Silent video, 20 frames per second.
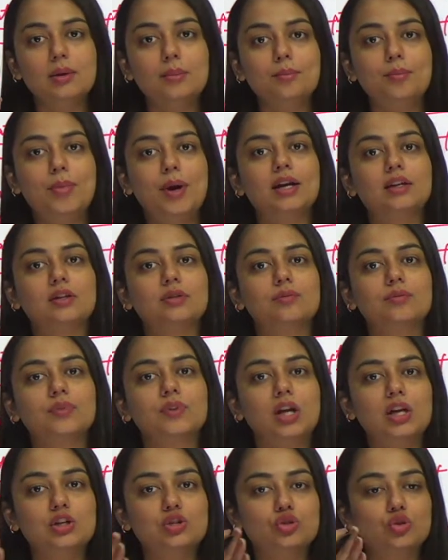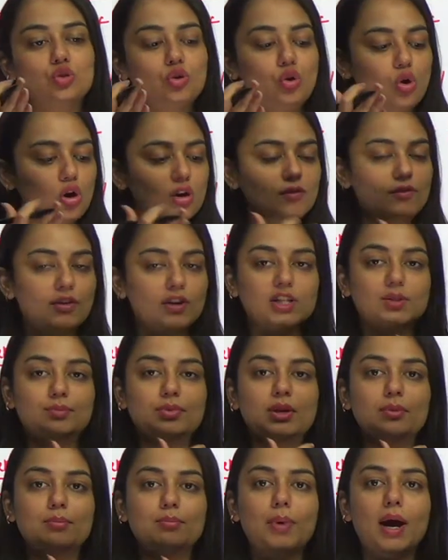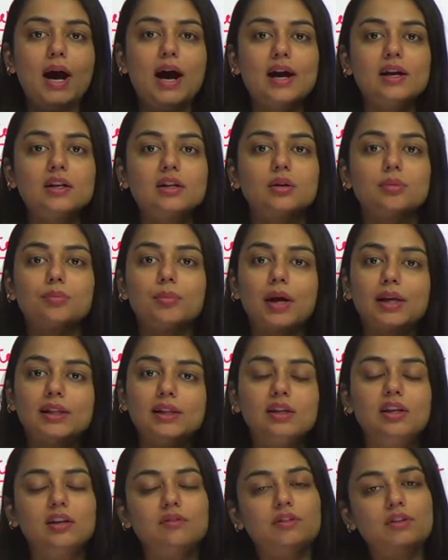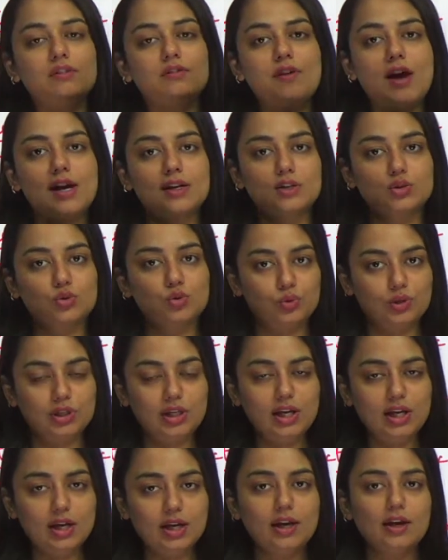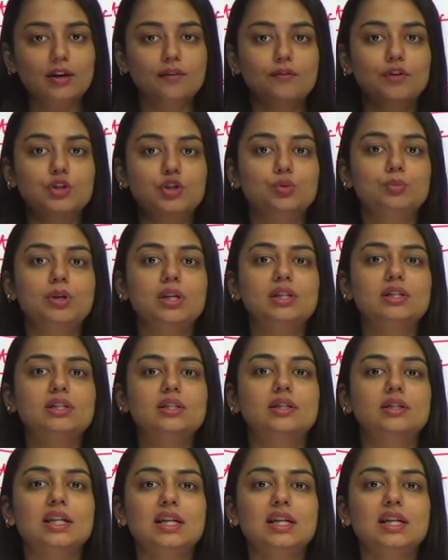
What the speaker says: but it should always be backed by the given facts only, which means